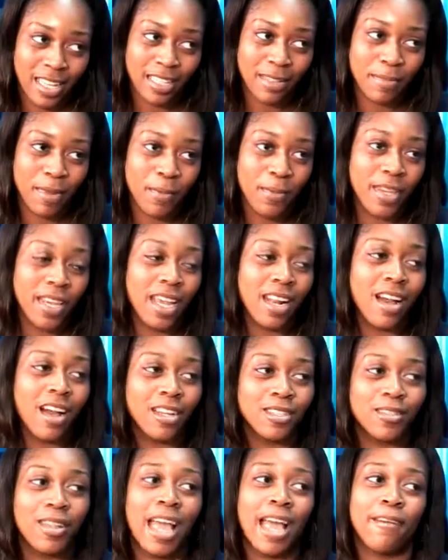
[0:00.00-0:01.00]
but we can also
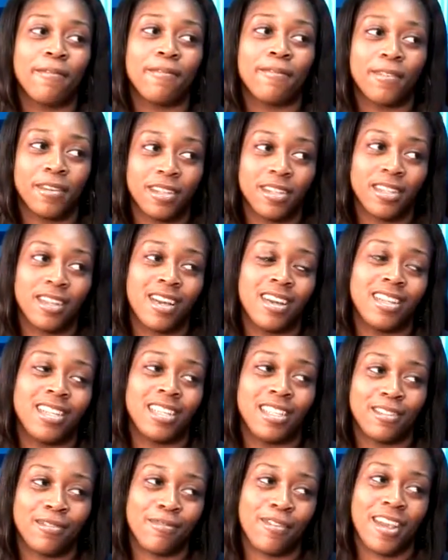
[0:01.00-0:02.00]
have fun on this
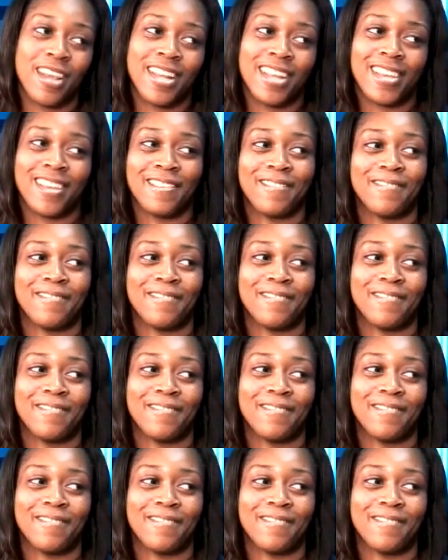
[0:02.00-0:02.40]
Friday.